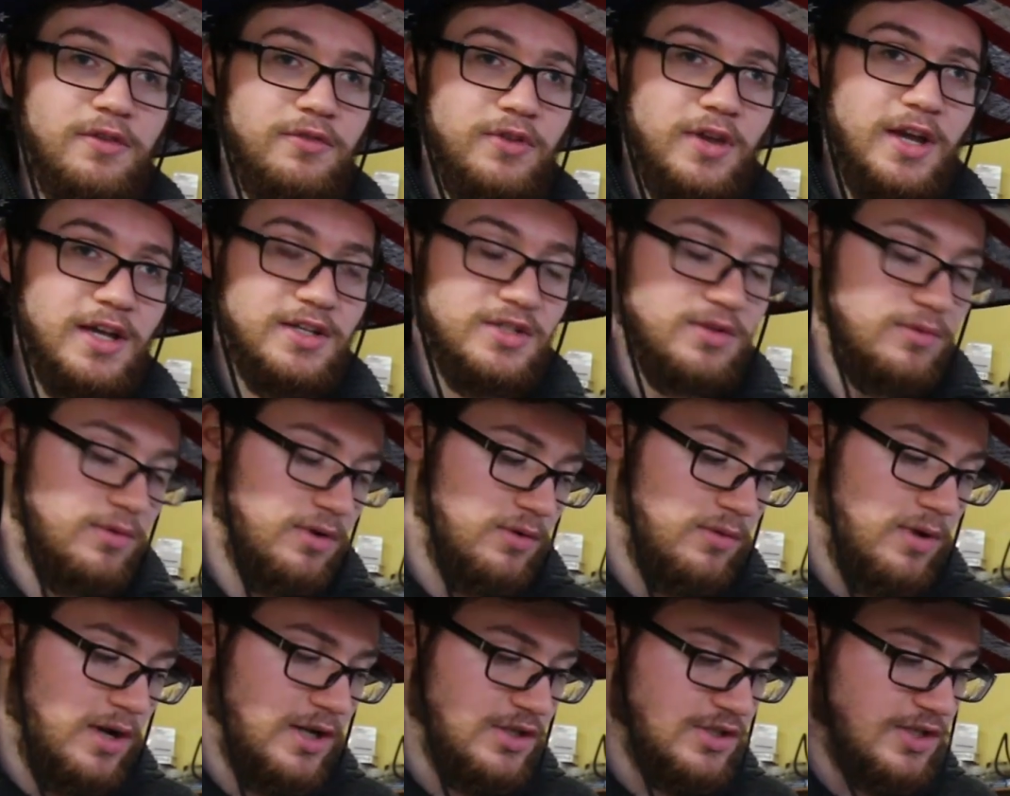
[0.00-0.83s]
If you guys don't want
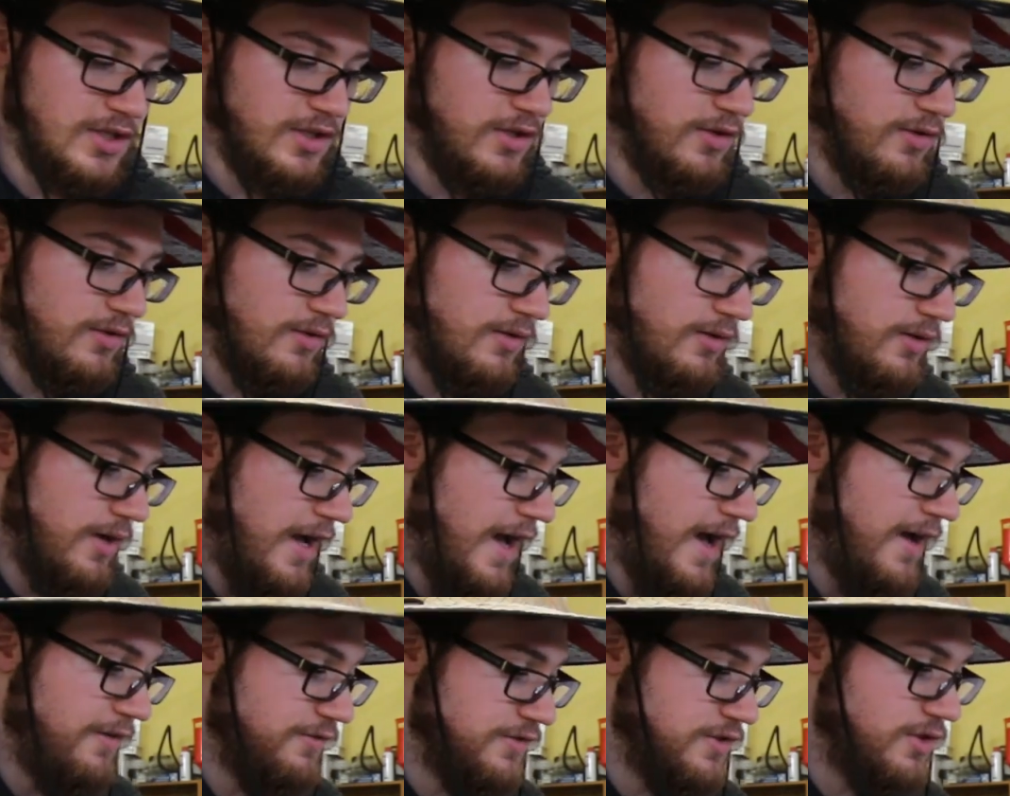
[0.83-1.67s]
to watch it, you don't
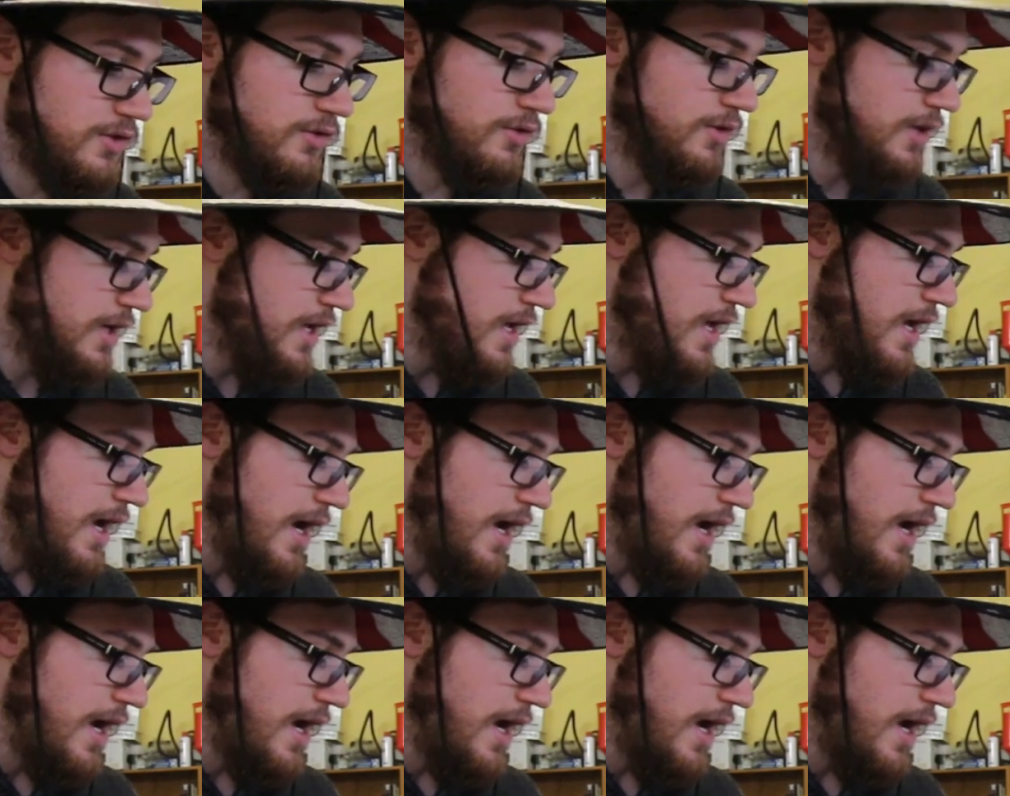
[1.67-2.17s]
have to,